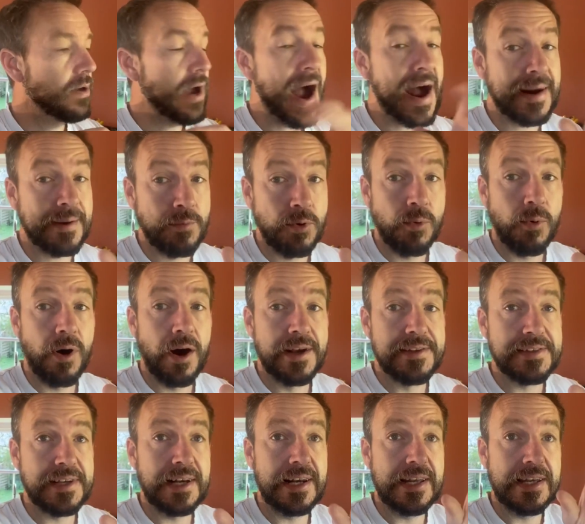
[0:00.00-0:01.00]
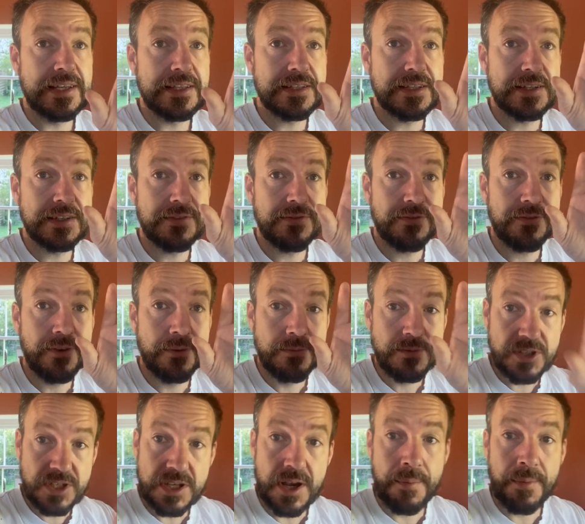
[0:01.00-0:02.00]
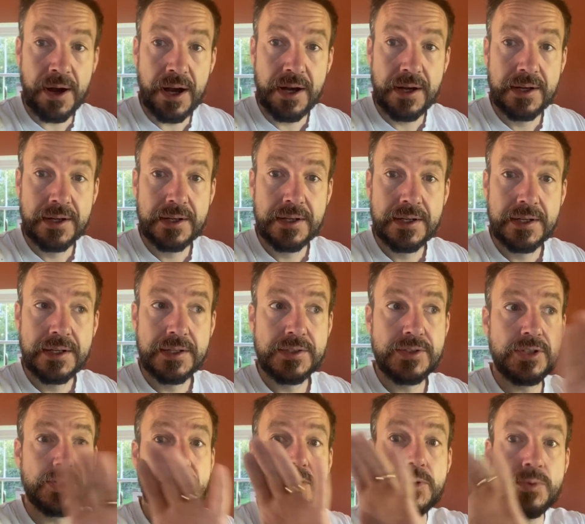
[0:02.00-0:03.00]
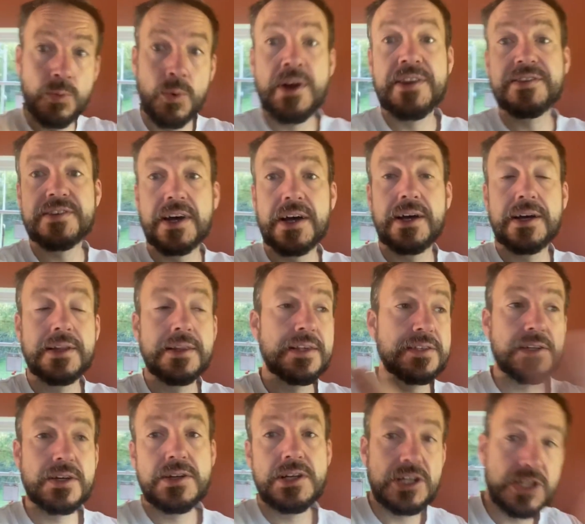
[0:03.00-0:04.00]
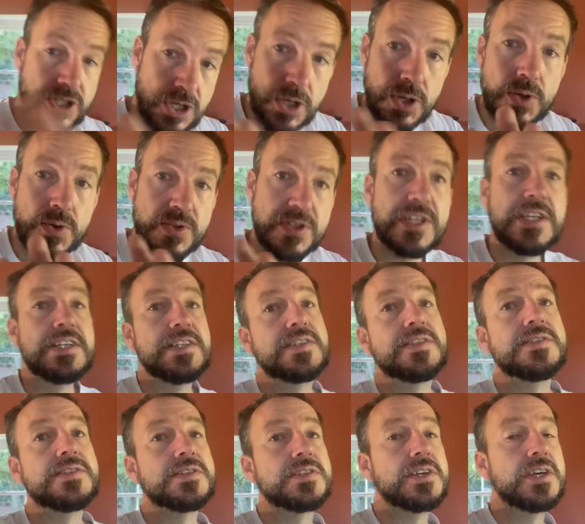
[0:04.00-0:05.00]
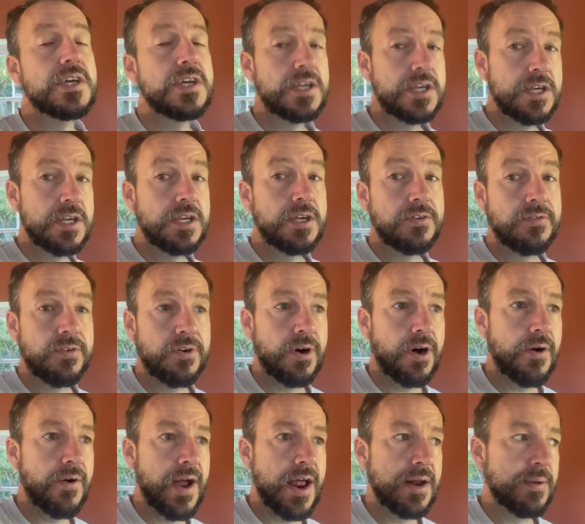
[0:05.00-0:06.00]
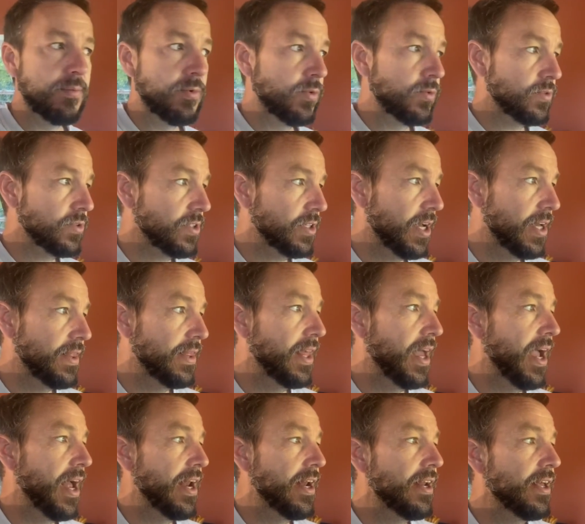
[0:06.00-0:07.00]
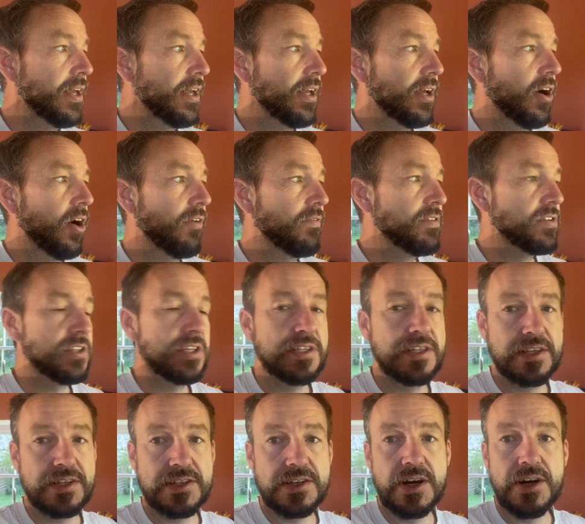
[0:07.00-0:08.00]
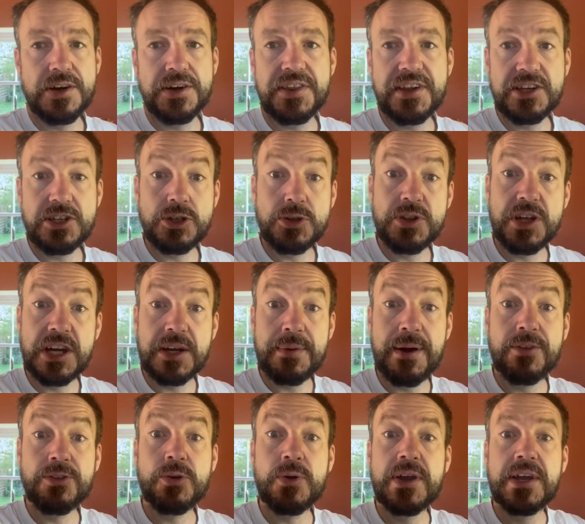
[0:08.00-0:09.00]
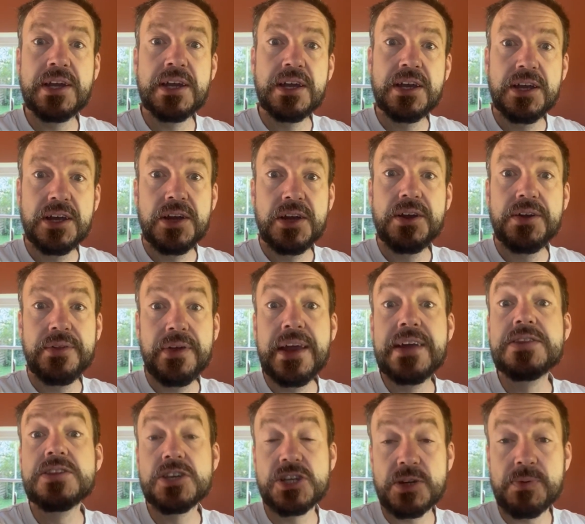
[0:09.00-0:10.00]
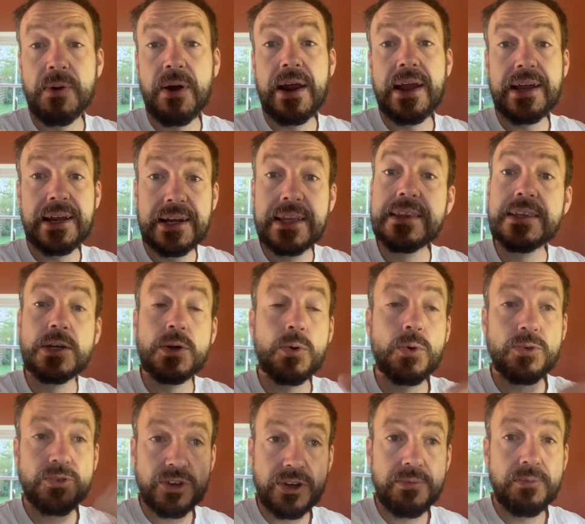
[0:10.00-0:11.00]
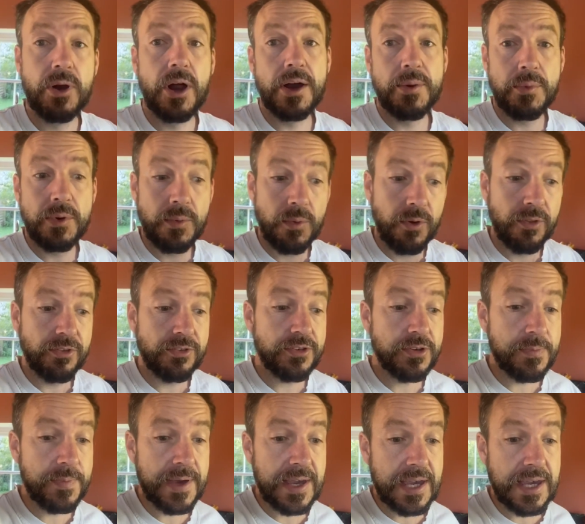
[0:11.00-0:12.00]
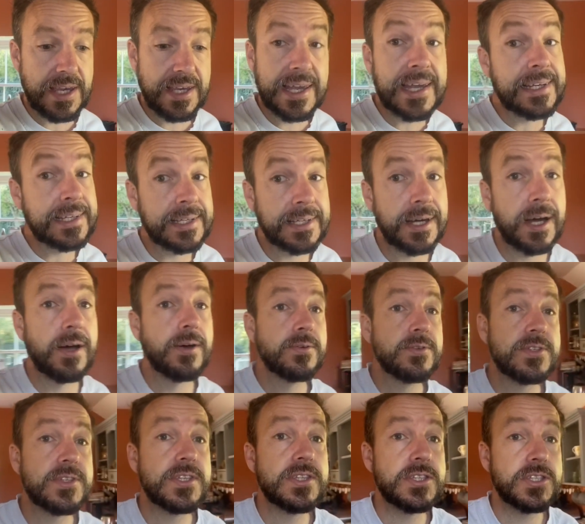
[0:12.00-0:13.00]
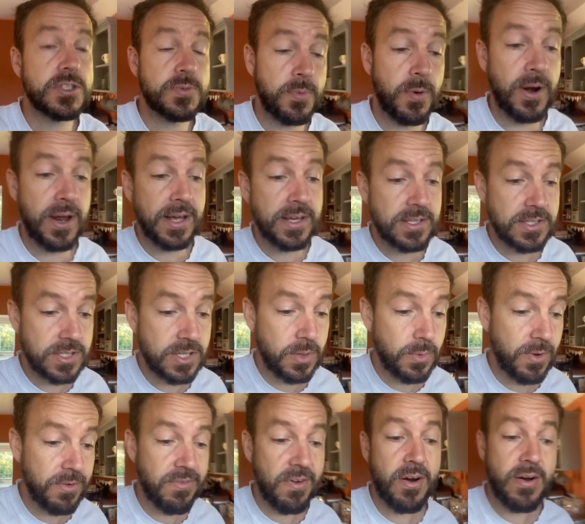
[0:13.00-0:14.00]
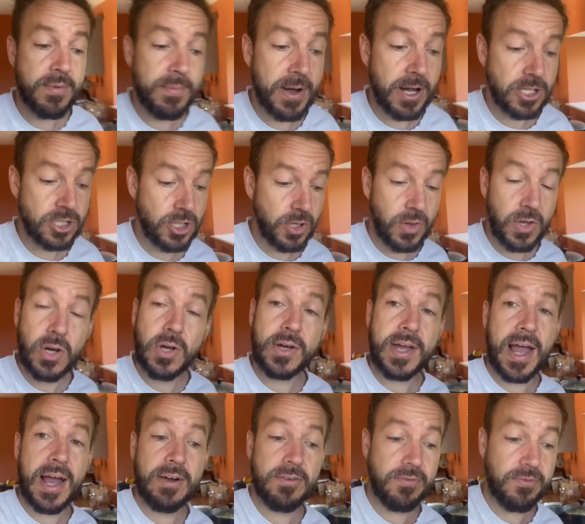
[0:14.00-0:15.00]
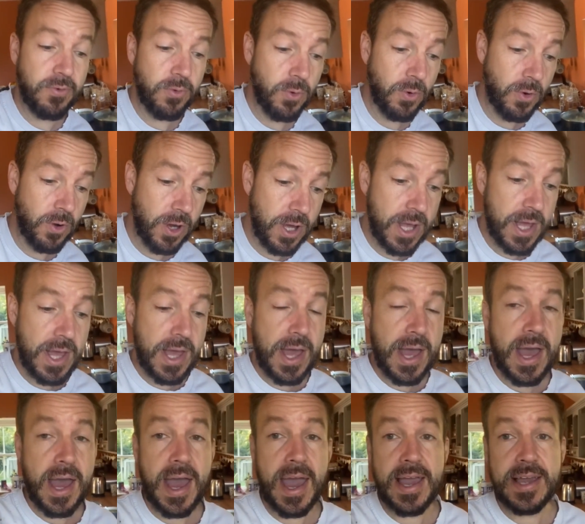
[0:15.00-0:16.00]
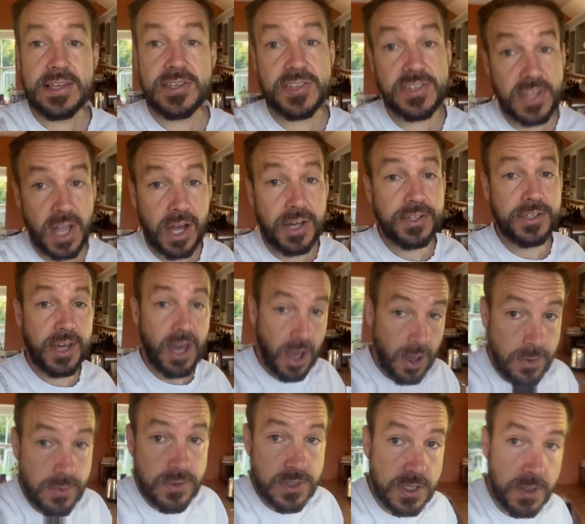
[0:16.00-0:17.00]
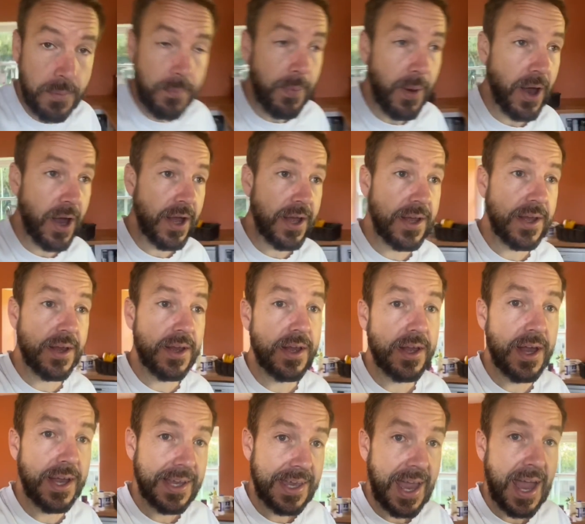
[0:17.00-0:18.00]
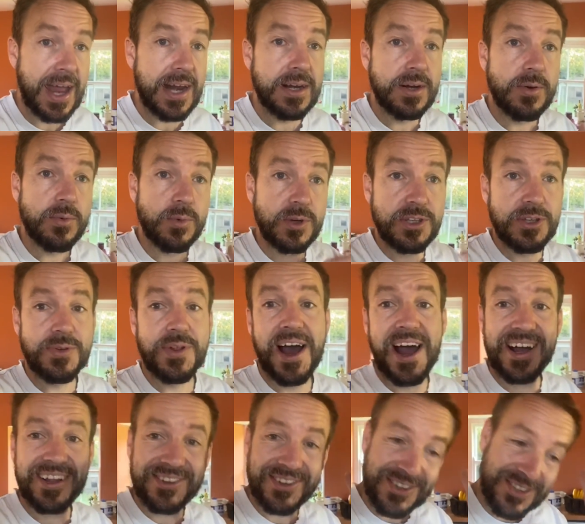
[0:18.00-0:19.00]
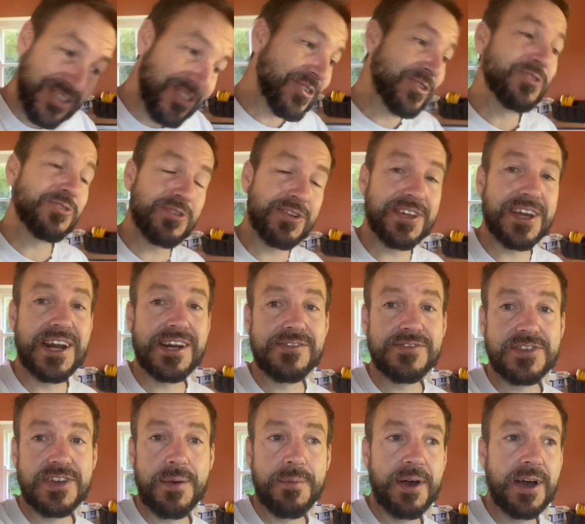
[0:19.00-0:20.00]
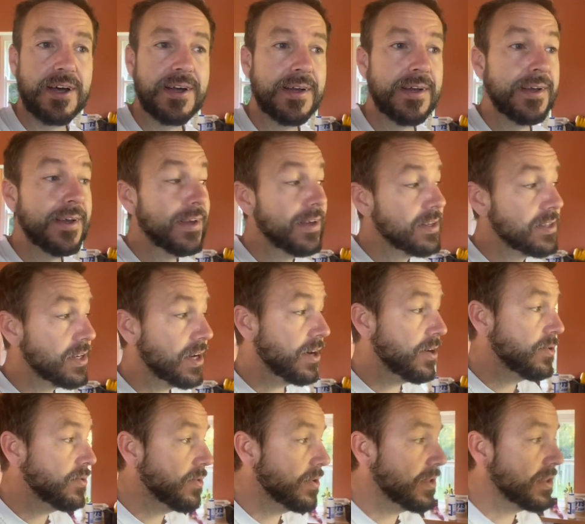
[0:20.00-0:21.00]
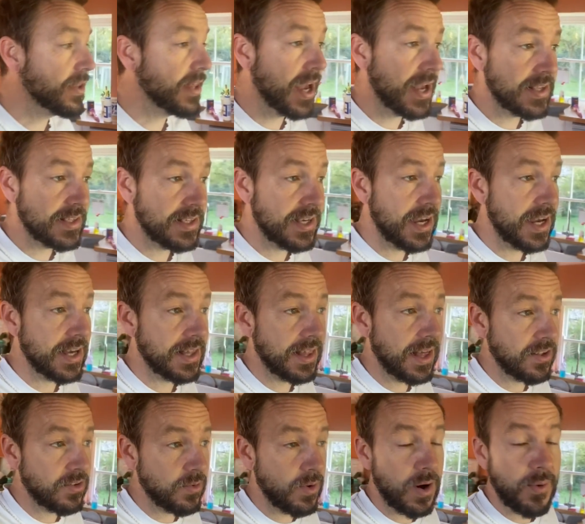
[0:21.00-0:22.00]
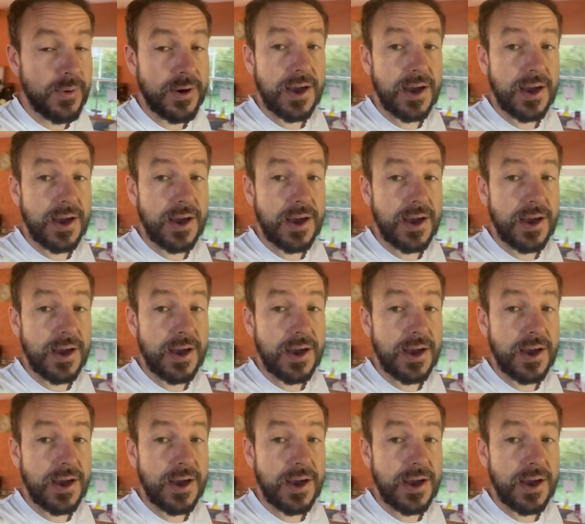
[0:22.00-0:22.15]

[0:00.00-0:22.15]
animal-wise at least, from summer to winter. There's only two seasons for our animals. And then obviously there's certain things you think about doing in the spring and in the autumn, like we want to be kidding goats in the spring. So we're very much on the lookout for a stud goat, but Again, we do that as soon as we're at the end of summer. So that's it, that's where we